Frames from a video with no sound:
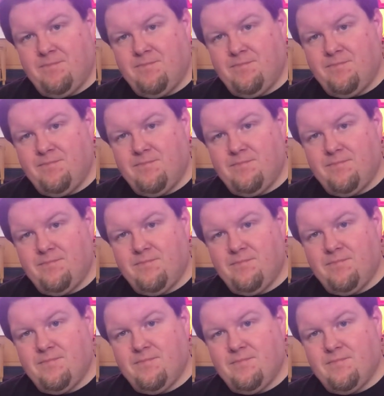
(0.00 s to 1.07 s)

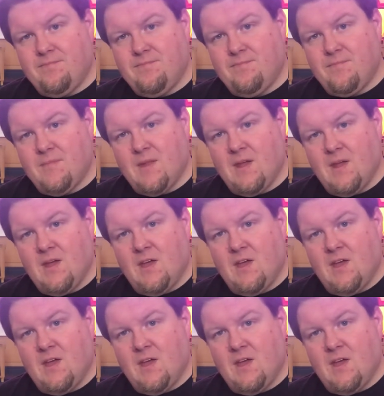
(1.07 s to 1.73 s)
(silence)